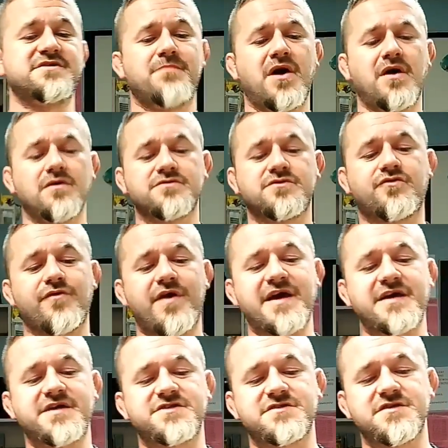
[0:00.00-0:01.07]
these mottled
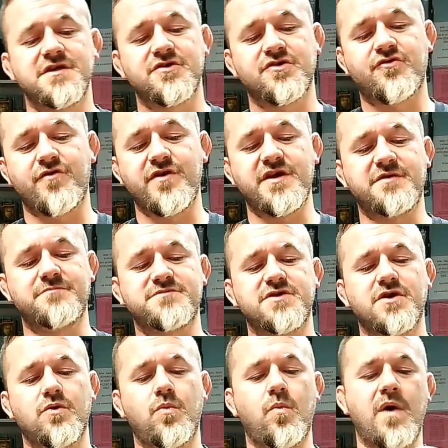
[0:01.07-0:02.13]
greys,
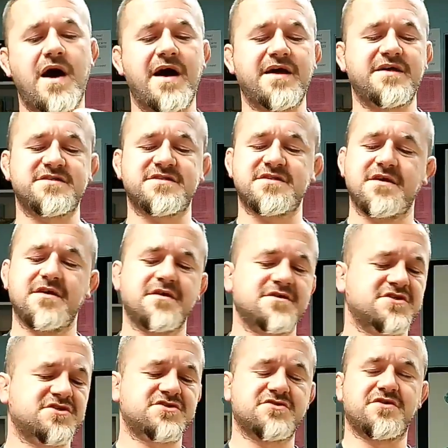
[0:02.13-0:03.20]
creams, whites,
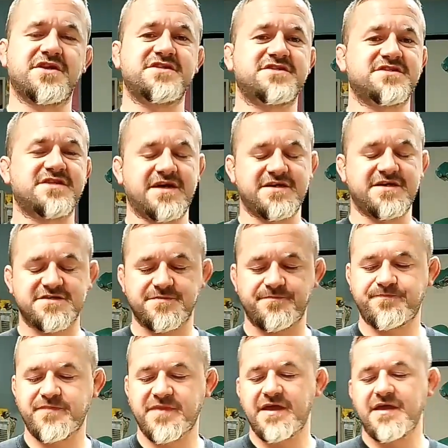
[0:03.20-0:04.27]
stunning snakes.
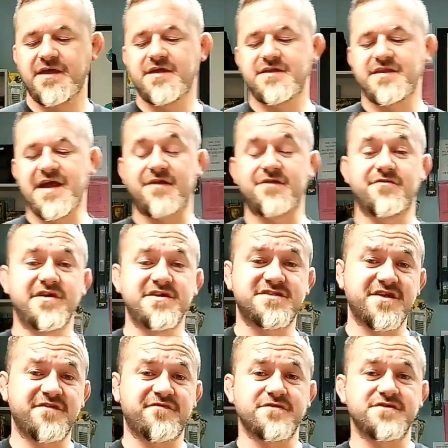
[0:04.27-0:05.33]
Now there is
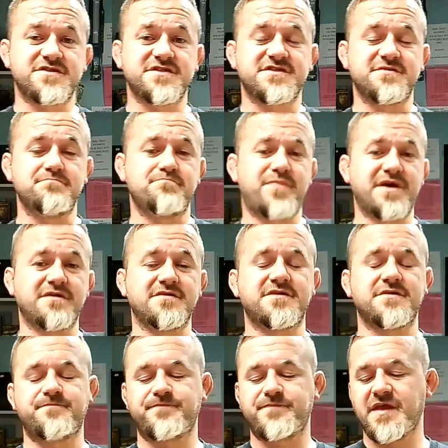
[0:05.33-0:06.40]
differences in
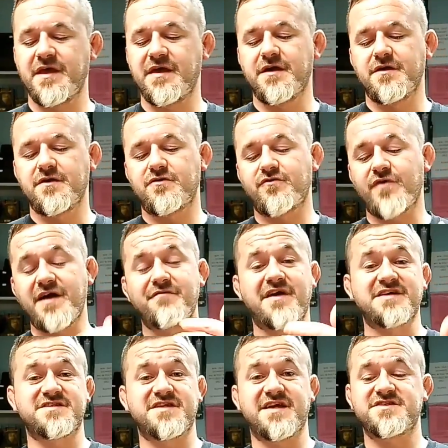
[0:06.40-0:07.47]
build. Grey
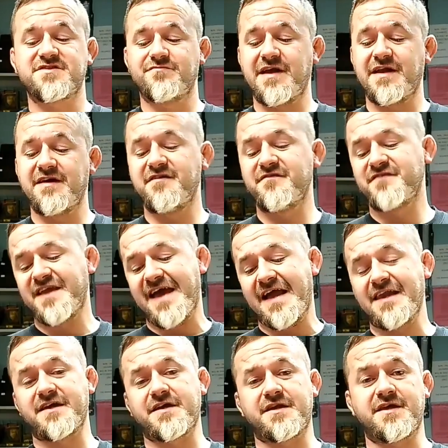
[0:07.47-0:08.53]
rat snakes are relatively
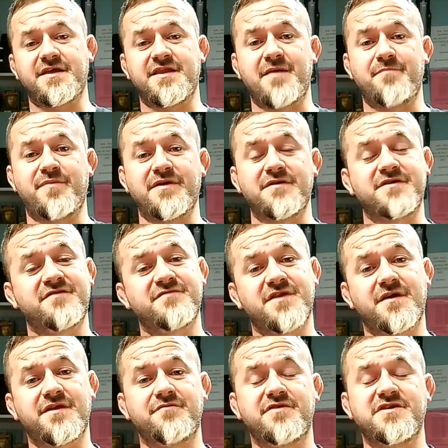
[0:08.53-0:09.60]
elegant in their build, even
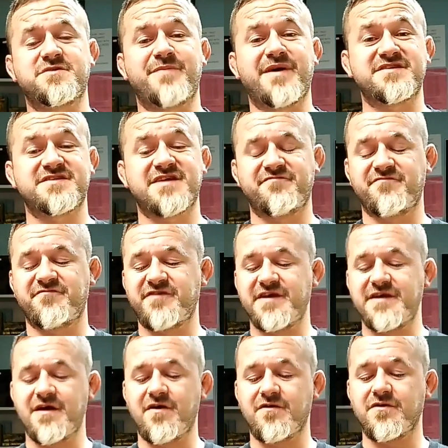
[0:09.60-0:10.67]
though they reach about 7
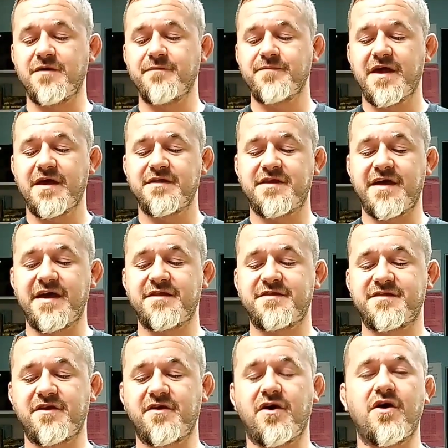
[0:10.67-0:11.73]
feet long.
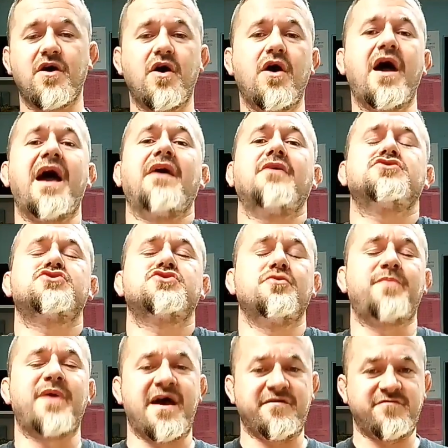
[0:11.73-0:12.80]
They're not
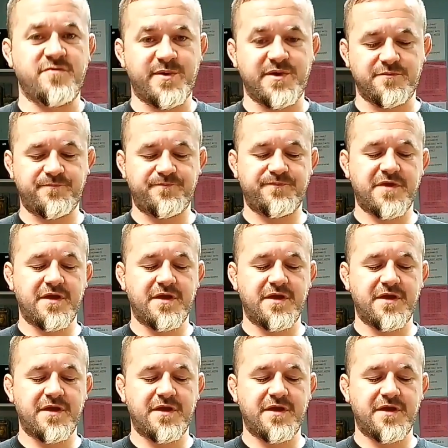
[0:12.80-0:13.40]
super heavy built.